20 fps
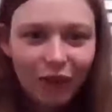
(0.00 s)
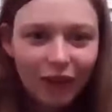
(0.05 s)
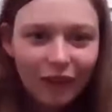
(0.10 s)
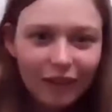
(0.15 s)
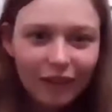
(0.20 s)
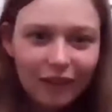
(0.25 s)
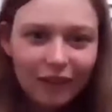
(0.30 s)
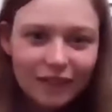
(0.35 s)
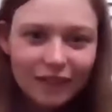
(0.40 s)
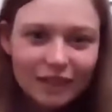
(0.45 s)
So
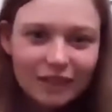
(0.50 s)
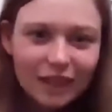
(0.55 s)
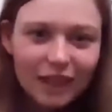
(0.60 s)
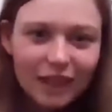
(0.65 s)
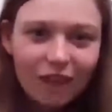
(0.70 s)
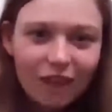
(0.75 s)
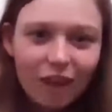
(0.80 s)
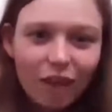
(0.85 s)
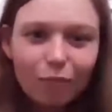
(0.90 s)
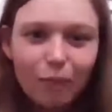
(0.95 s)
finally, I just
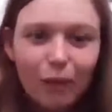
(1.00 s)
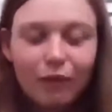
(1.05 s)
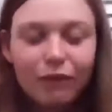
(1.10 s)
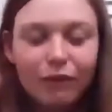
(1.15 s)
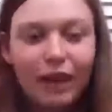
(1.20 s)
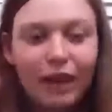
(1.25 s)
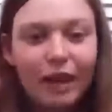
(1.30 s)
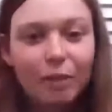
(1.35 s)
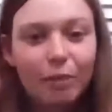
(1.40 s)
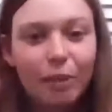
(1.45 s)
take off
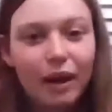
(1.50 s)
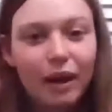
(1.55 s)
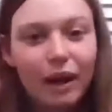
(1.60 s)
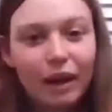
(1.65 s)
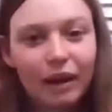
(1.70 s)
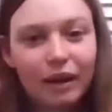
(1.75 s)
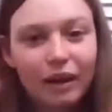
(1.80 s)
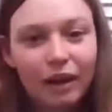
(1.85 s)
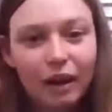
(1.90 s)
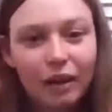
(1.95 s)
my fanny
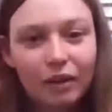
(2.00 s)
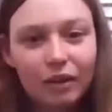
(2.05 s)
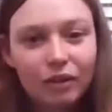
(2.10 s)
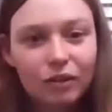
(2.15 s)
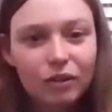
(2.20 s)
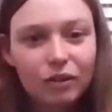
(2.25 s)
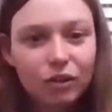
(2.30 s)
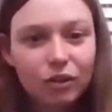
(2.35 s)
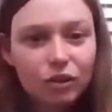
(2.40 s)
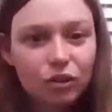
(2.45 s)
pack, and
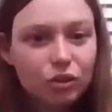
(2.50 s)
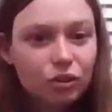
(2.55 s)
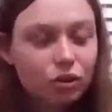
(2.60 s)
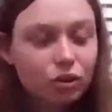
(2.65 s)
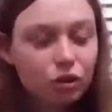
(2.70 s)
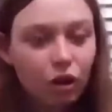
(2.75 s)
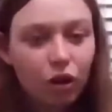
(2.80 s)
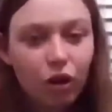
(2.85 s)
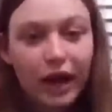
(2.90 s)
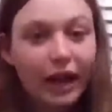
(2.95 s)
I just
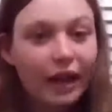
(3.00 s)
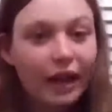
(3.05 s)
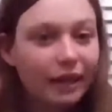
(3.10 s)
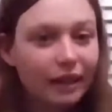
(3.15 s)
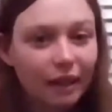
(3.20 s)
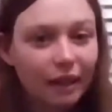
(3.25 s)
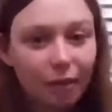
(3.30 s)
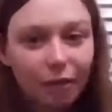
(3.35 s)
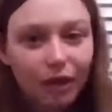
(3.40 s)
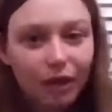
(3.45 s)
start
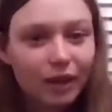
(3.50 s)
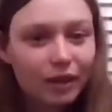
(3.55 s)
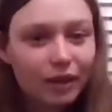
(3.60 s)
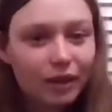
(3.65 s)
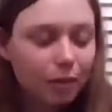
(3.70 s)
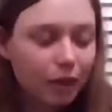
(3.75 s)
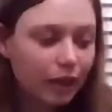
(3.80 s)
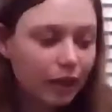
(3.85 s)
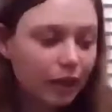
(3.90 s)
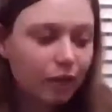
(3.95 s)
handing them
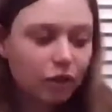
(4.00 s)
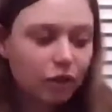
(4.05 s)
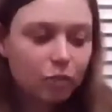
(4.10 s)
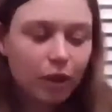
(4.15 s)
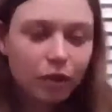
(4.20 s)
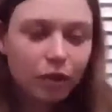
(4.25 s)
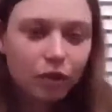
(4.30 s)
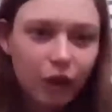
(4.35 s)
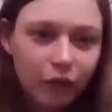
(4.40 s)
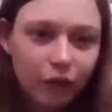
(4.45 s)
things. I'm like,
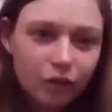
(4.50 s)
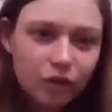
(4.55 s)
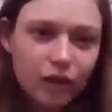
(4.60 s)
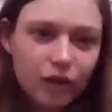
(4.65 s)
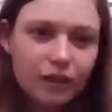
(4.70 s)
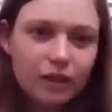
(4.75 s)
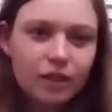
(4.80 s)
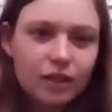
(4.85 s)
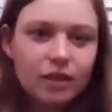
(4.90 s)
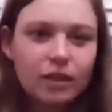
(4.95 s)
here's my
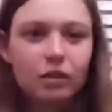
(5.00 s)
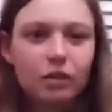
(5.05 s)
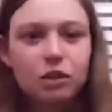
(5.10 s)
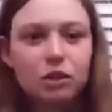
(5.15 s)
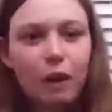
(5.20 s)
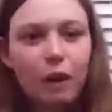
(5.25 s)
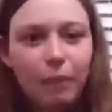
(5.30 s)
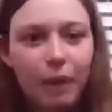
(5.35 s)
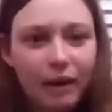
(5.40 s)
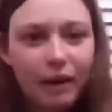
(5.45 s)
driver's license,
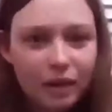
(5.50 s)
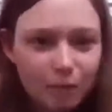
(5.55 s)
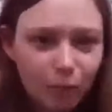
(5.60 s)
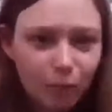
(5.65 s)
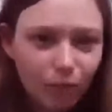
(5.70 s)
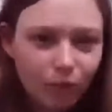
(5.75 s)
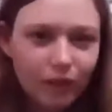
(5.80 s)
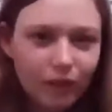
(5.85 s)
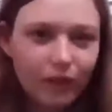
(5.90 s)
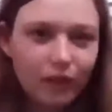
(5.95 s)
here's my
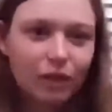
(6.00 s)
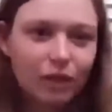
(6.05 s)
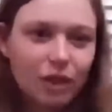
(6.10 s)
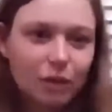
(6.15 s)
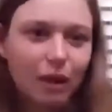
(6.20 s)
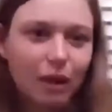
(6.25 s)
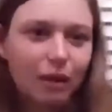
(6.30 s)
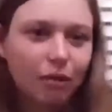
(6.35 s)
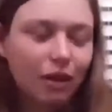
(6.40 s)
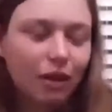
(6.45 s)
passport, here
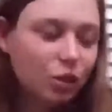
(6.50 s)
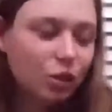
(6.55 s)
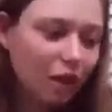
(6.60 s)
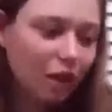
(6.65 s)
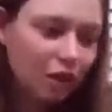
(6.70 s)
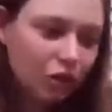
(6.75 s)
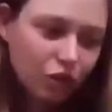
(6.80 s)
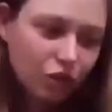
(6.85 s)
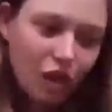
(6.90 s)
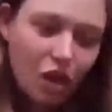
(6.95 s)
is my race
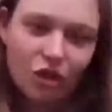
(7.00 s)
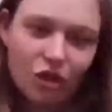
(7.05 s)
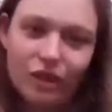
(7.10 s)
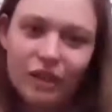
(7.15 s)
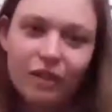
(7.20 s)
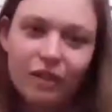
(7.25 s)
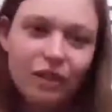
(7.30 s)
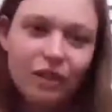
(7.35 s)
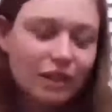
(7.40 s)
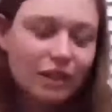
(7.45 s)
registration,
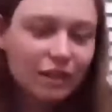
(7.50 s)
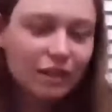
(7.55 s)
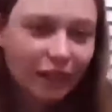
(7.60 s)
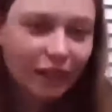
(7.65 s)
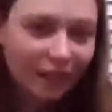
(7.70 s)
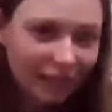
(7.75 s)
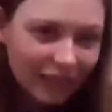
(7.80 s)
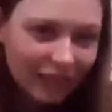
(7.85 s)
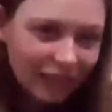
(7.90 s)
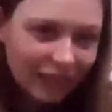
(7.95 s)
here is,
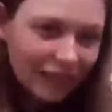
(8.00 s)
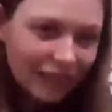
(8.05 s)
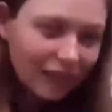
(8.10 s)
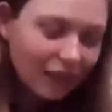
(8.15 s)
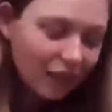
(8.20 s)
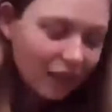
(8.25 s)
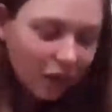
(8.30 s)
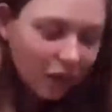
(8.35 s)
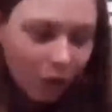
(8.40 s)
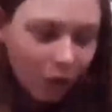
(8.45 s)
like,
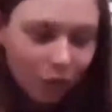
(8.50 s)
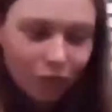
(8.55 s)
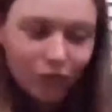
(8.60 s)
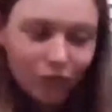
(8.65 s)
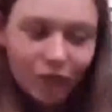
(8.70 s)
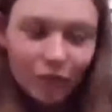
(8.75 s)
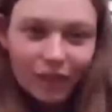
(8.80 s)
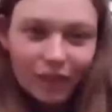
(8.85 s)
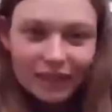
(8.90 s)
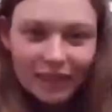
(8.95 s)

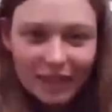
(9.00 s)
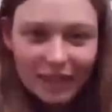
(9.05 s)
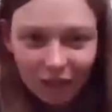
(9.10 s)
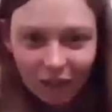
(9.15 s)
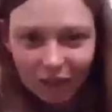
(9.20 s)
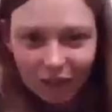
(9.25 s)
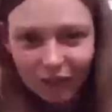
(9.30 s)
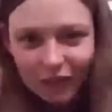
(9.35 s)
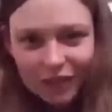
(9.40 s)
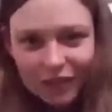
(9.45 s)
hopefully you can
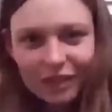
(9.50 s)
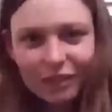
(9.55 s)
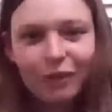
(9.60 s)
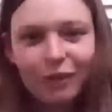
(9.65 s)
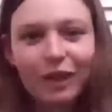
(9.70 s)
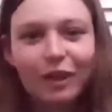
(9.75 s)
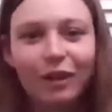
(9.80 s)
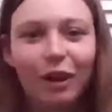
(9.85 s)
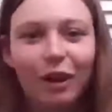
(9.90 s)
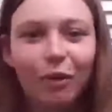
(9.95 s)
take all of this and
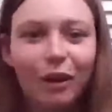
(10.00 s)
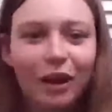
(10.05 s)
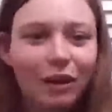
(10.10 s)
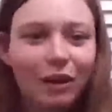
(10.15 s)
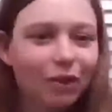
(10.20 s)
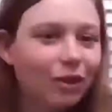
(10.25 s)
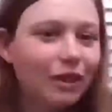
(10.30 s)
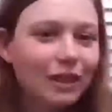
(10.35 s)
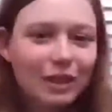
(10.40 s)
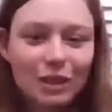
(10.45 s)
figure out
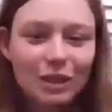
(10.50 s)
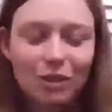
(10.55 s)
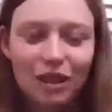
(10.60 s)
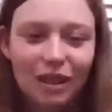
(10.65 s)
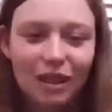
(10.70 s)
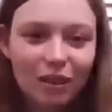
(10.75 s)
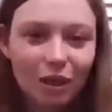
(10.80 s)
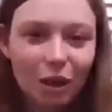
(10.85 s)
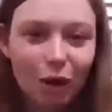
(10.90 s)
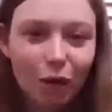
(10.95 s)
whatever it is you
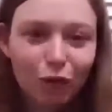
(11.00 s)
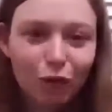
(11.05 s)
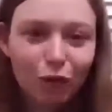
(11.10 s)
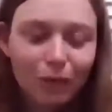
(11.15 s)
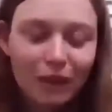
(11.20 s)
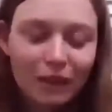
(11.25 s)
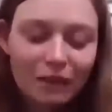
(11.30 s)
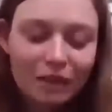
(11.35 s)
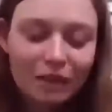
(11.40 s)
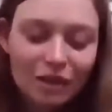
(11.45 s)
need to know
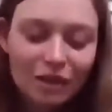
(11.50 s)
from me.